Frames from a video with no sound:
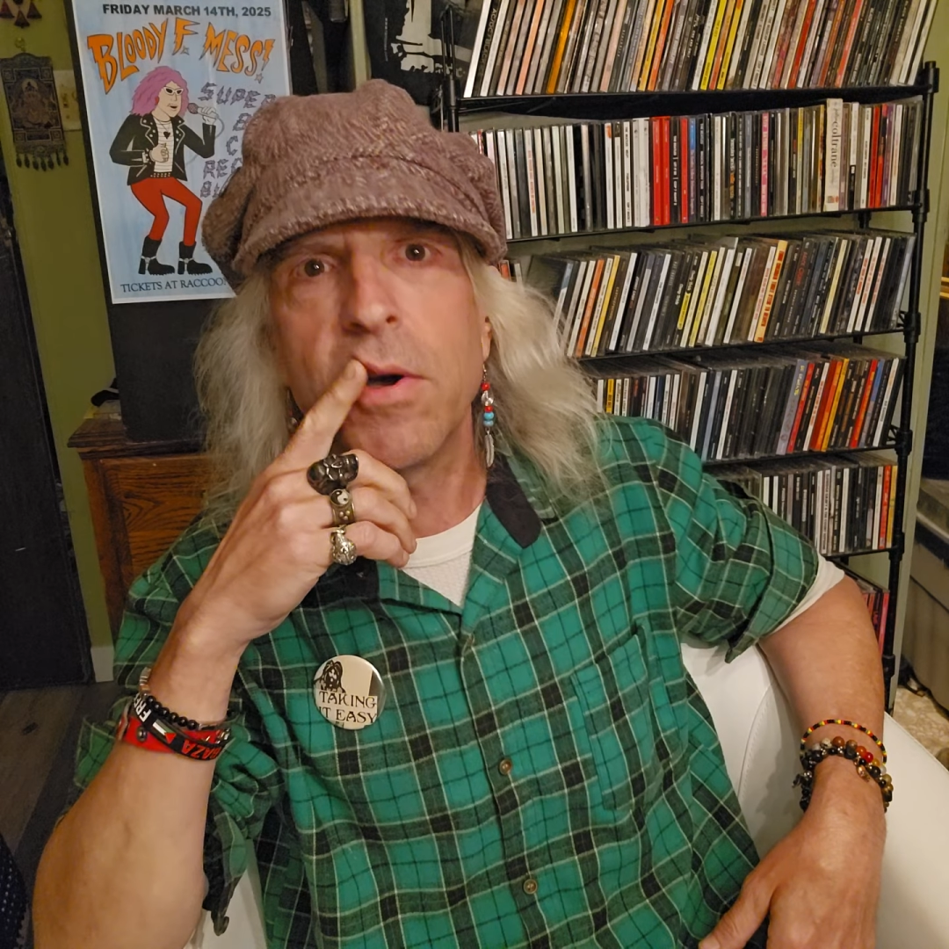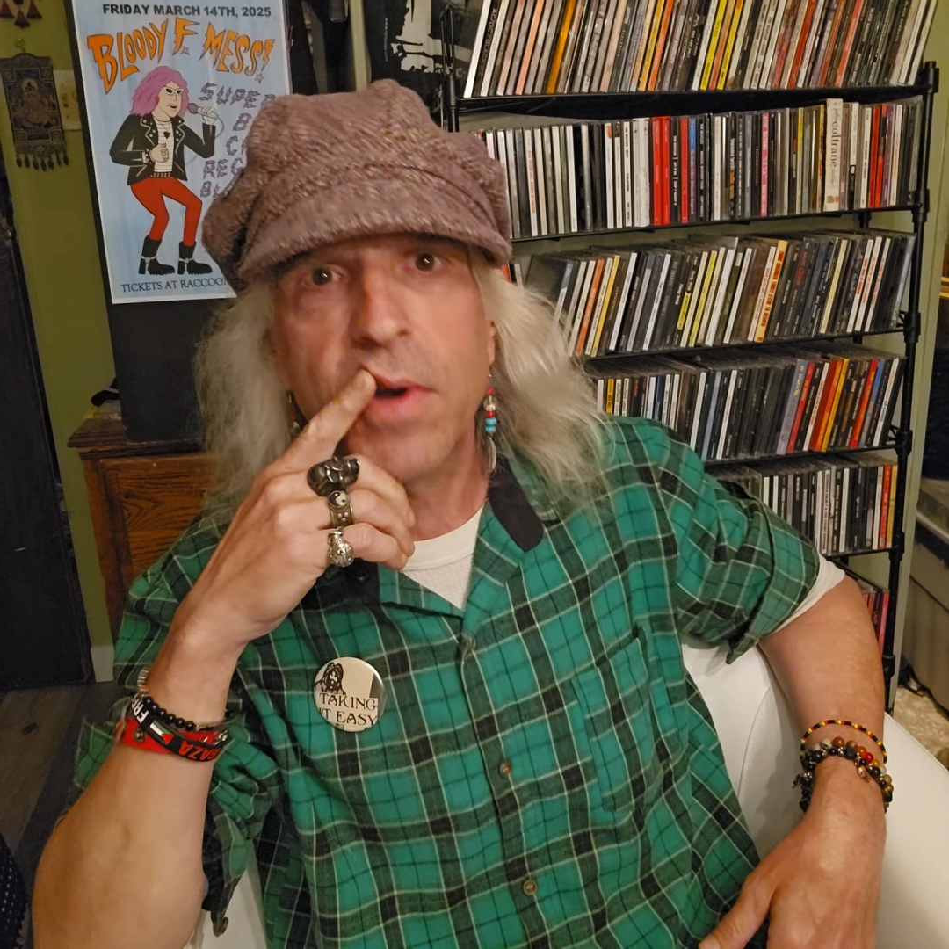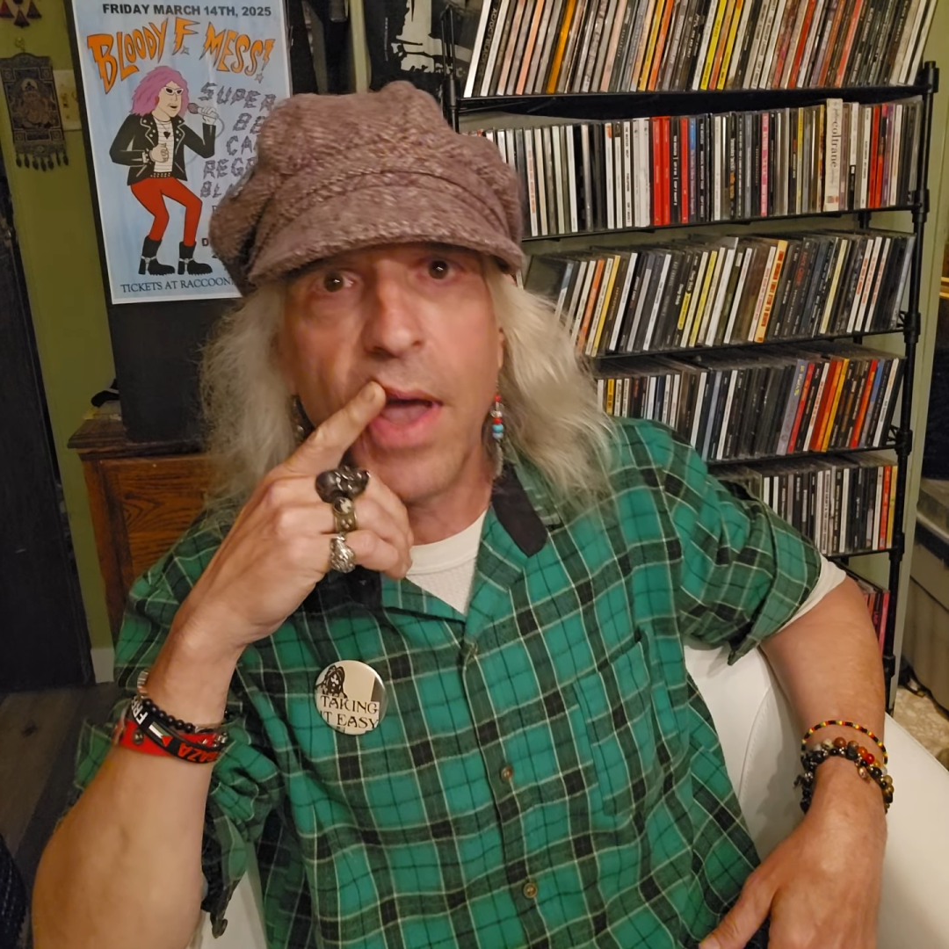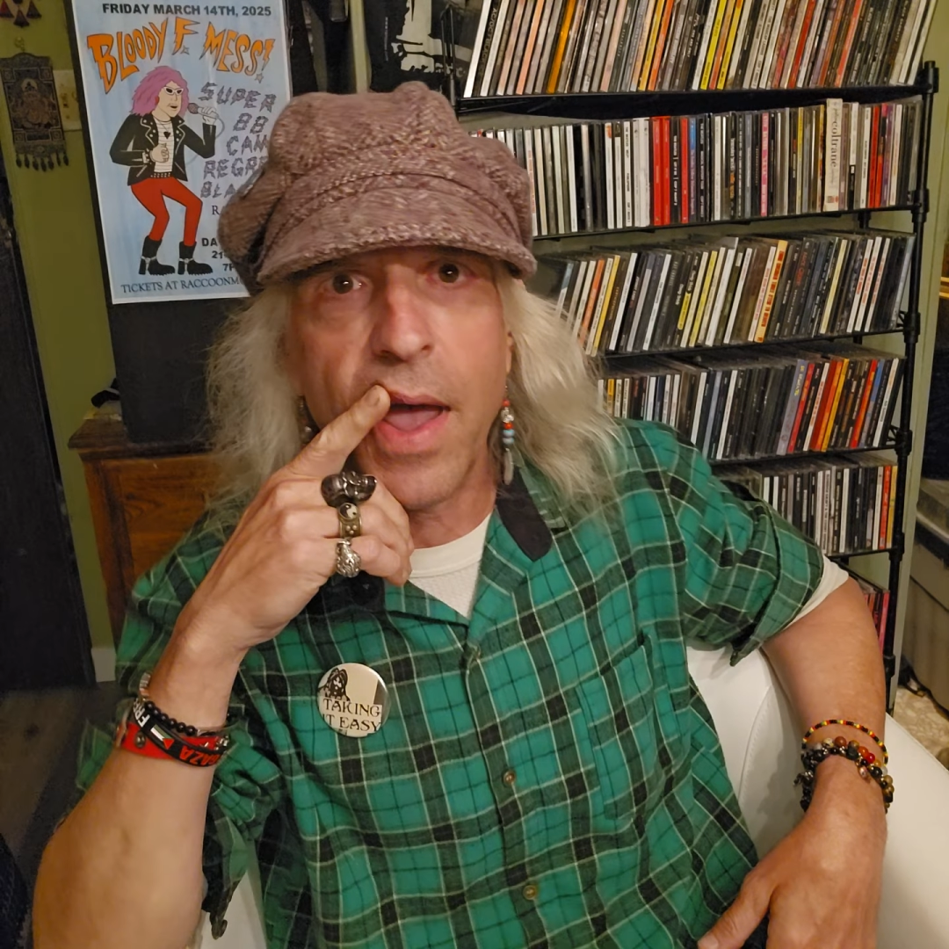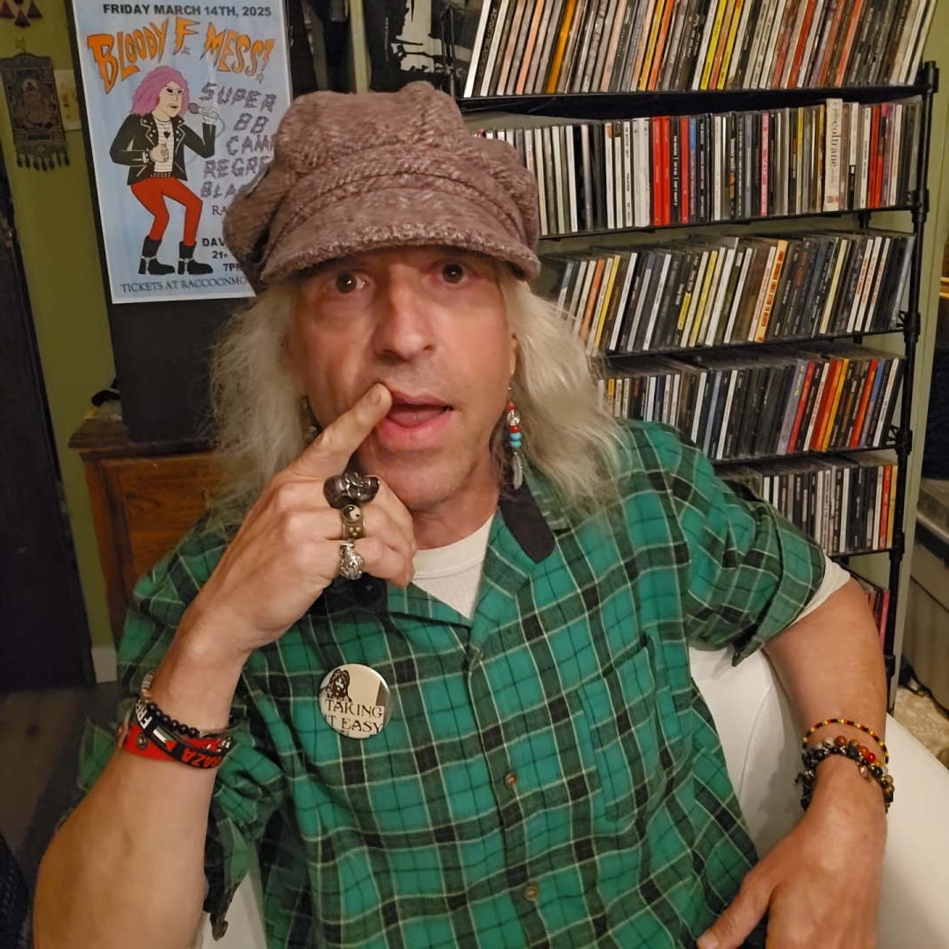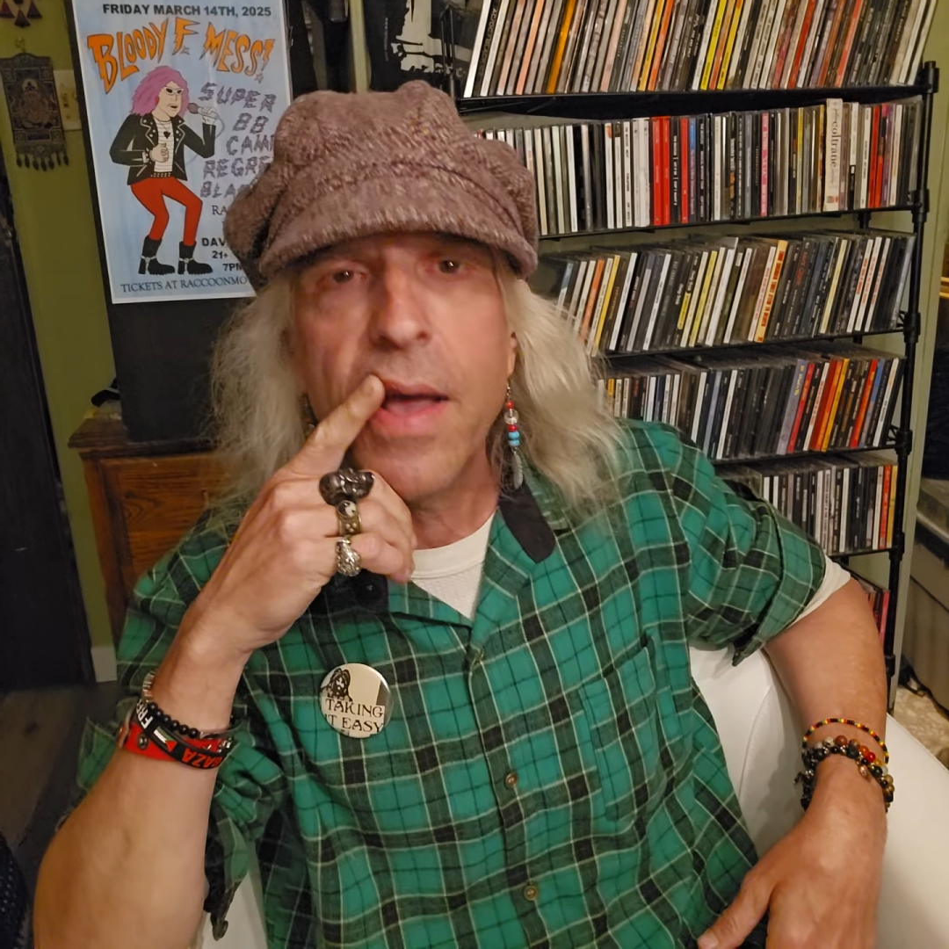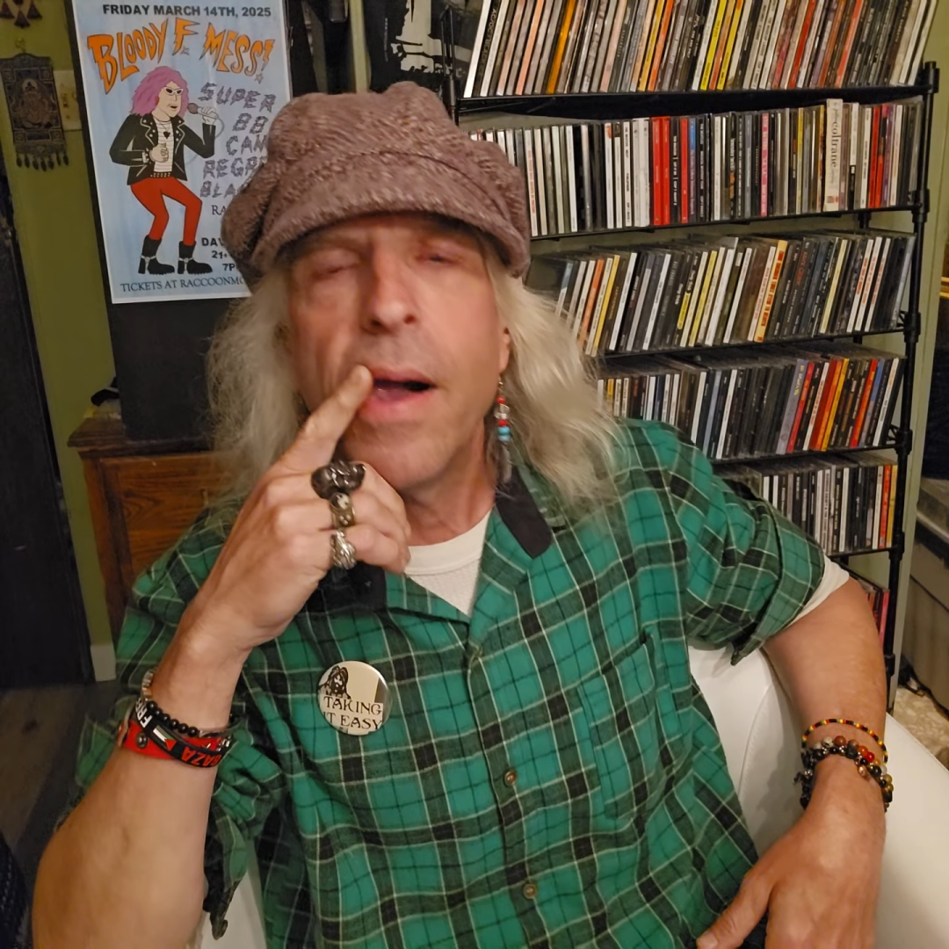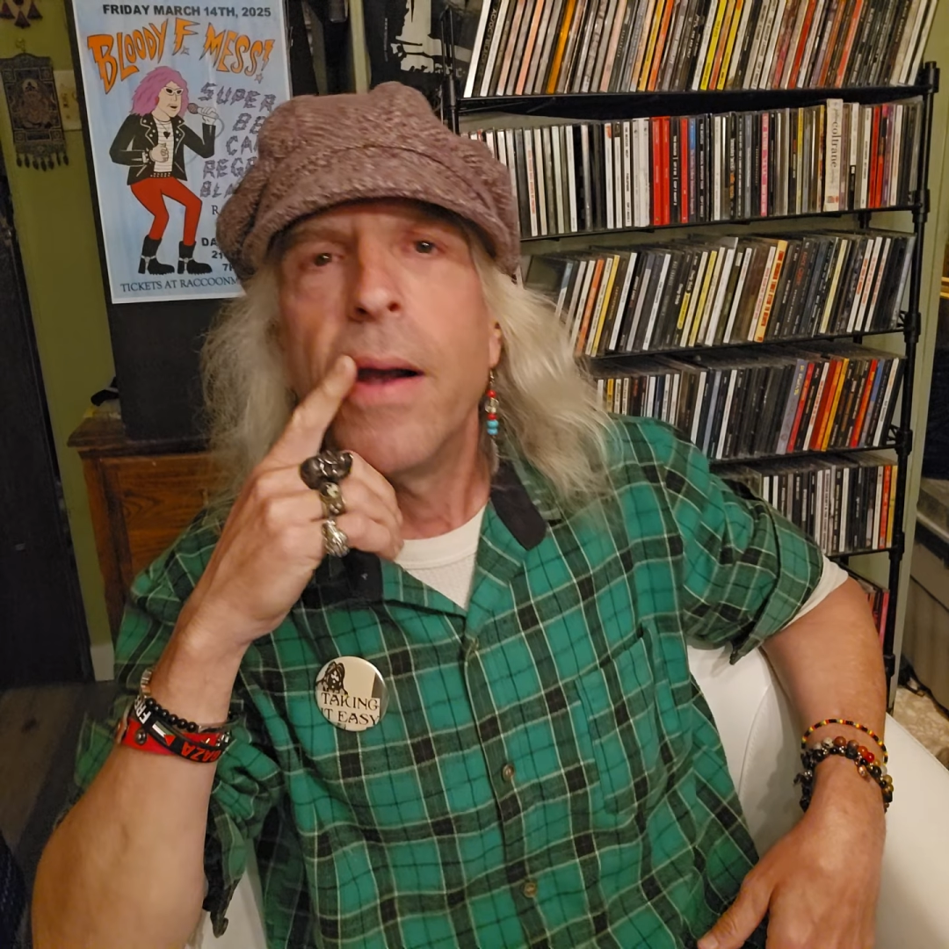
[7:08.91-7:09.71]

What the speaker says: okay,